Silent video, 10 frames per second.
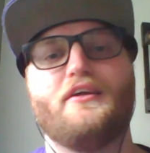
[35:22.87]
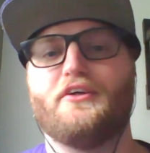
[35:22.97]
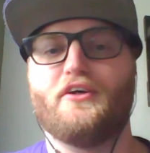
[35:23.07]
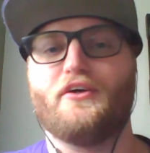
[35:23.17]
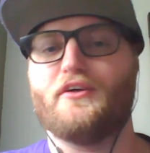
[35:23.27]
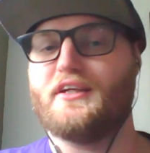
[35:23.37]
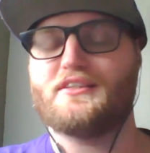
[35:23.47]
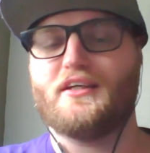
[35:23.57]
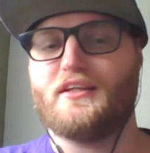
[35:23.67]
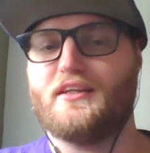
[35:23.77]

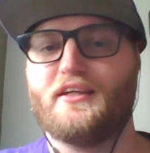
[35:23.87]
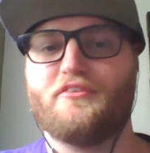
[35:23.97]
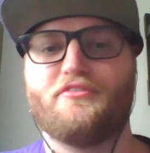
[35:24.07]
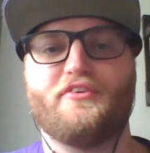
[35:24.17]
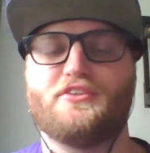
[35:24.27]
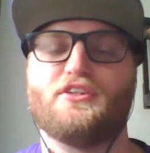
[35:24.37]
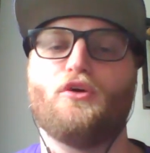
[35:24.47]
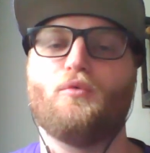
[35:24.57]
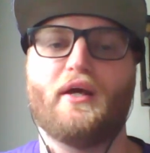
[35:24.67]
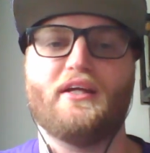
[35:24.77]
He's going to leave. There's
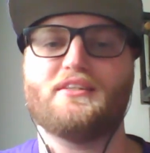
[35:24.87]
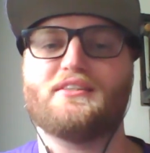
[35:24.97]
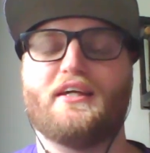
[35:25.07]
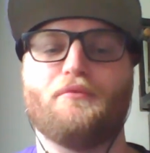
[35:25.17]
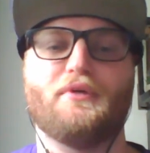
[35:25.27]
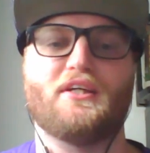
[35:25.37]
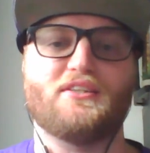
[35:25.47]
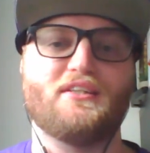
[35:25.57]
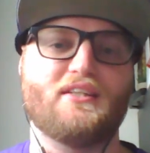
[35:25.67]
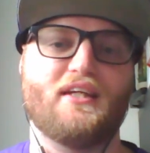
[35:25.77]
no way he's staying
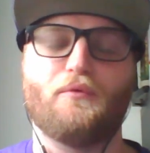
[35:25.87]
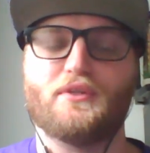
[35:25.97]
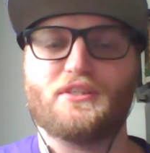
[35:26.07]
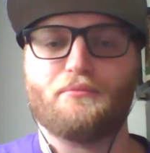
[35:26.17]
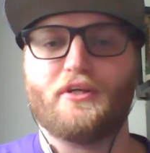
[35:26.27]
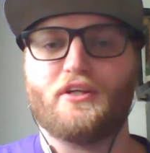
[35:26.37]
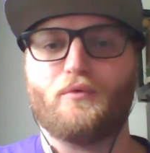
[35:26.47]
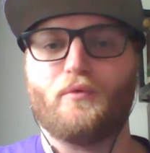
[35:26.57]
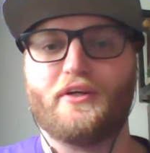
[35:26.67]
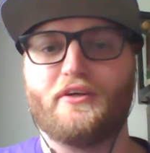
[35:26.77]
because he said he wants to be on a
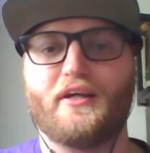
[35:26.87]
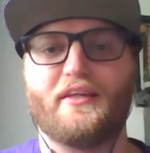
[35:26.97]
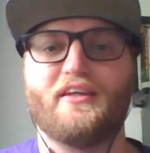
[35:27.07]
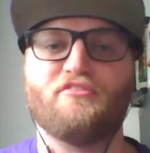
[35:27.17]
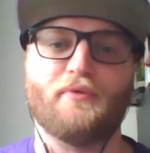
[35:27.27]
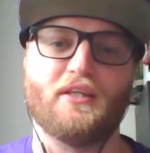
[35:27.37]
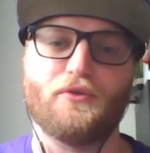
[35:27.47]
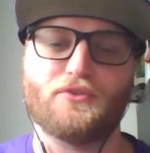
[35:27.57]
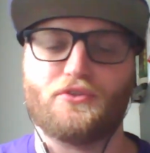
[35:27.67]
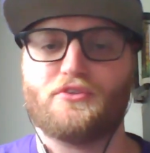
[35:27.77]
winner, and they've been
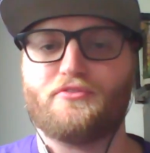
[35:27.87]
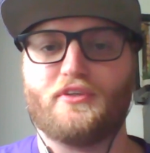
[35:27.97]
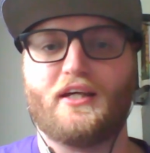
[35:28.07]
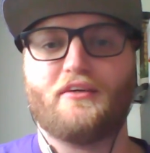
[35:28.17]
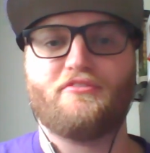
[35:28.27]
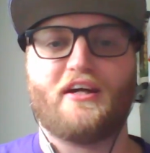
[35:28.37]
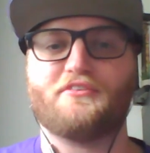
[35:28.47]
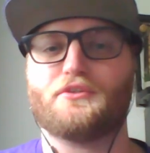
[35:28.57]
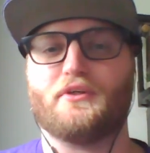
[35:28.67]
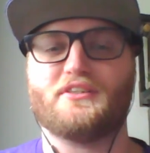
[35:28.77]
losers for like
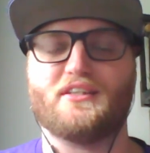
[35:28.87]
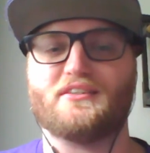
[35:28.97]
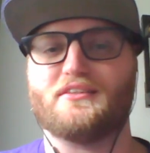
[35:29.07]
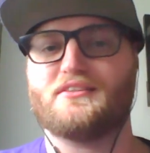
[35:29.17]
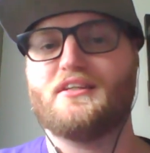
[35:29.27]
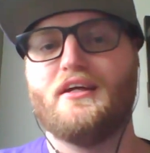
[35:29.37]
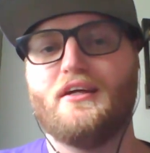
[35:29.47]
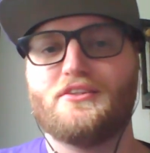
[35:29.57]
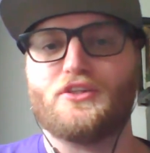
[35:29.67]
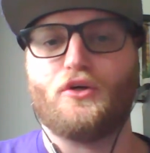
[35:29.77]
5 straight seasons.
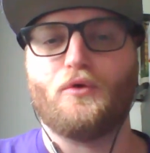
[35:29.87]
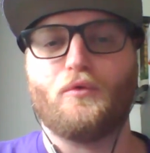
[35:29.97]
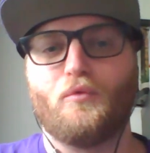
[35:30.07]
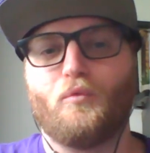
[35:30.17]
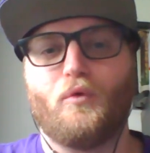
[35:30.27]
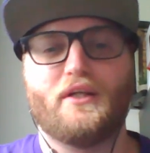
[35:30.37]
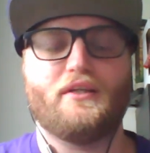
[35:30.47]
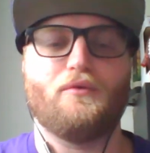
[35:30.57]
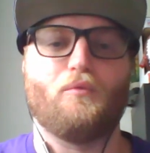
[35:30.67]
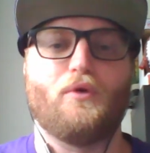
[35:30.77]
So
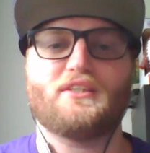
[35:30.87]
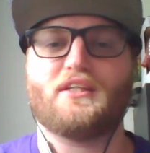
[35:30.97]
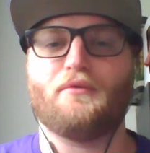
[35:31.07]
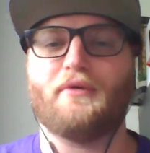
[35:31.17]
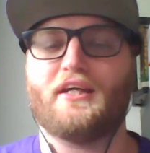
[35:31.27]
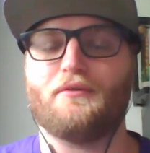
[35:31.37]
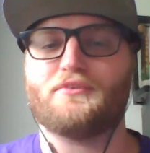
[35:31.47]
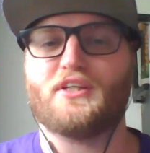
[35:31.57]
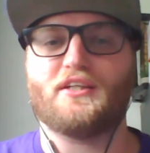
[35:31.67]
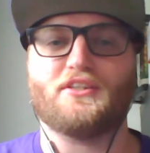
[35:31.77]
what's going to make him
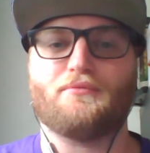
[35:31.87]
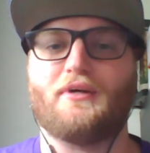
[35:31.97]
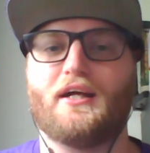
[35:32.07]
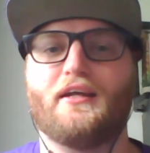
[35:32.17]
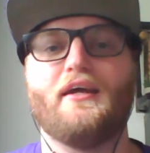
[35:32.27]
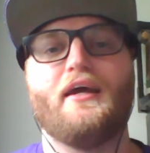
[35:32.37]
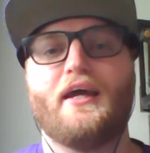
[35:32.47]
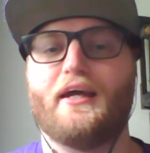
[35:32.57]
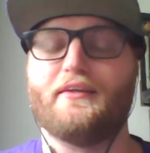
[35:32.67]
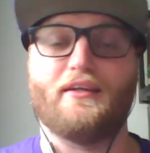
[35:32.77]
change his mind?
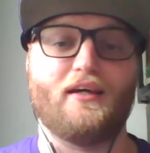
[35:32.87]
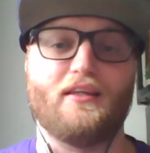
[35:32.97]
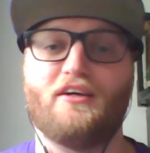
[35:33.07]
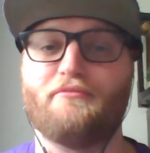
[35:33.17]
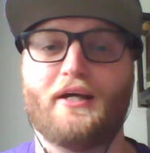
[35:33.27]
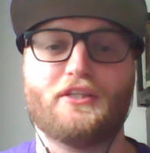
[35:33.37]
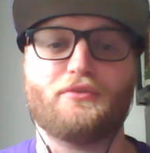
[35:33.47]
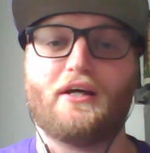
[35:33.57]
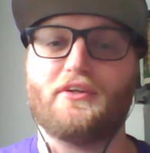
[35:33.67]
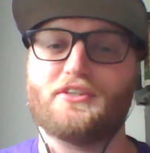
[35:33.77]
And then I love Mike
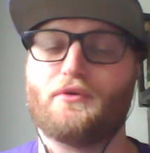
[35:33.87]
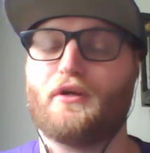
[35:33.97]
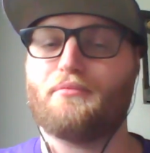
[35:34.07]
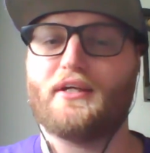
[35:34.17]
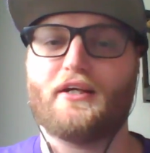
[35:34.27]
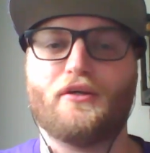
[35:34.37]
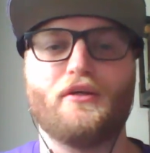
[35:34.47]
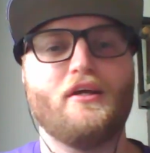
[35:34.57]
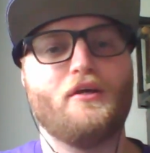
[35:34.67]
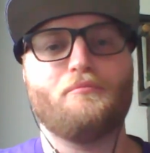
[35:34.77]
Trout. He's a great
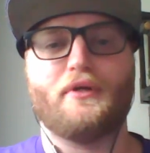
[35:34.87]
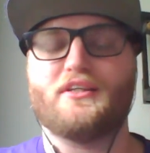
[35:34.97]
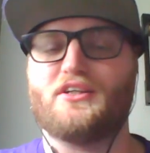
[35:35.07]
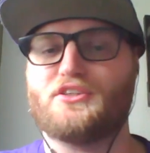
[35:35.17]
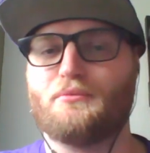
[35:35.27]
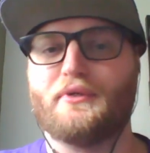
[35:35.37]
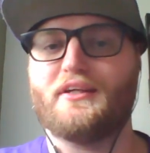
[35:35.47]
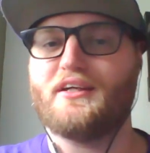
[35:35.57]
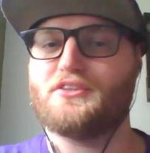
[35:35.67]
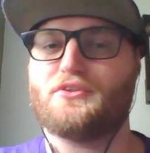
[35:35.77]
player, but he's also been
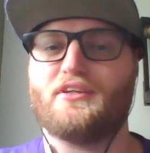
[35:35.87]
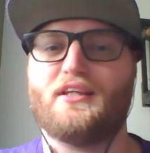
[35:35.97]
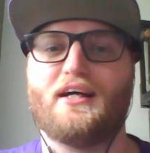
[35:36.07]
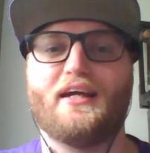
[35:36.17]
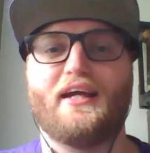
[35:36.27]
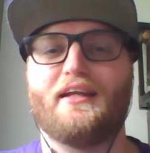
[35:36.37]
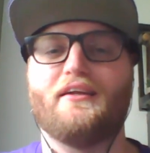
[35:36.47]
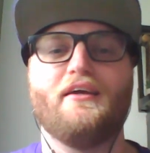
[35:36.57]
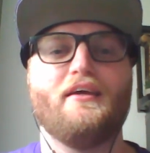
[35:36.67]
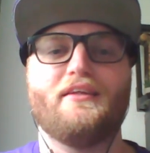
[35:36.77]
injured a lot, and
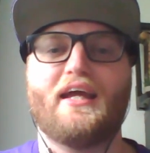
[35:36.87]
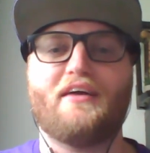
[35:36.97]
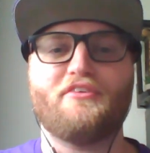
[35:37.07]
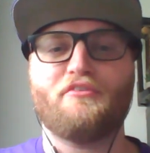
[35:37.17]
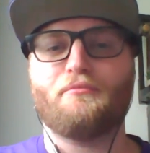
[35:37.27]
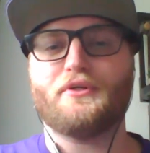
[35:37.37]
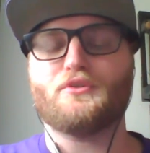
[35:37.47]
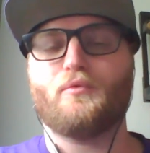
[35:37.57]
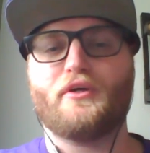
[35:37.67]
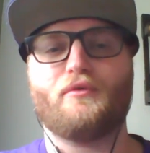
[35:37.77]
they haven't even built
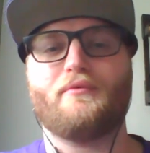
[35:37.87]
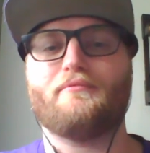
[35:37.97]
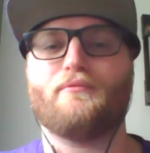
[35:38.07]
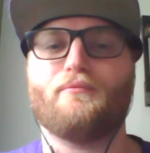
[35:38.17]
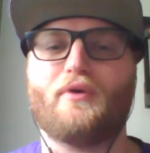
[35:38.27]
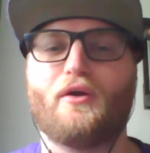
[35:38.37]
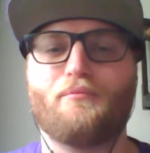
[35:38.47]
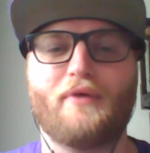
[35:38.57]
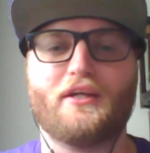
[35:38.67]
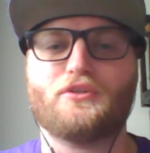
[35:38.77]
a winner around
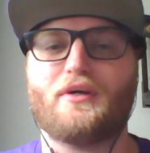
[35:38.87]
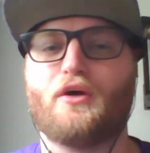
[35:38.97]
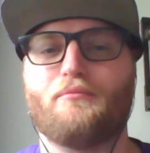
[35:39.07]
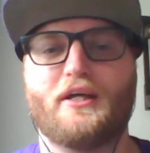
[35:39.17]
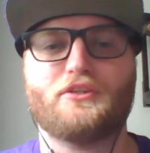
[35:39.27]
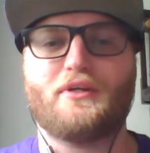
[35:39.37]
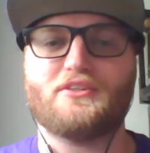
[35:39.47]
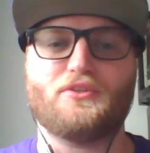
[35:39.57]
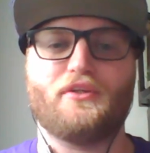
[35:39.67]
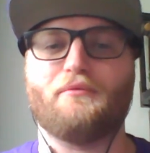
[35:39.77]
Mike Trout. Mike
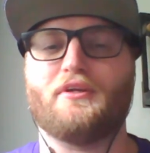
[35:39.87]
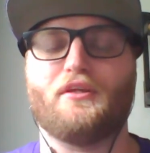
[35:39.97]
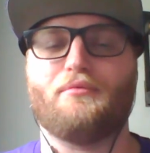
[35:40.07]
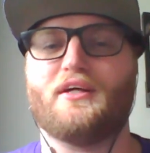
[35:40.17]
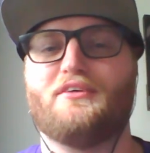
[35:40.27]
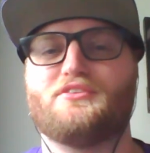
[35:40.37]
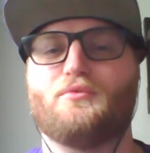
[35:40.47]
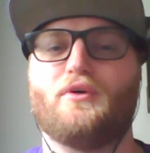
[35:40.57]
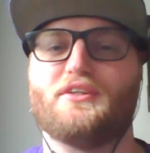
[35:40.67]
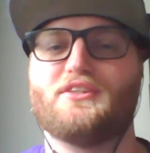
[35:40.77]
Trout's only been in the playoffs
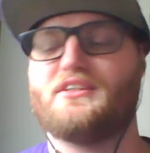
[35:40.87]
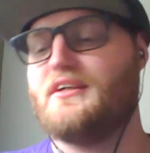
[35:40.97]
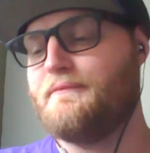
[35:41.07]
once.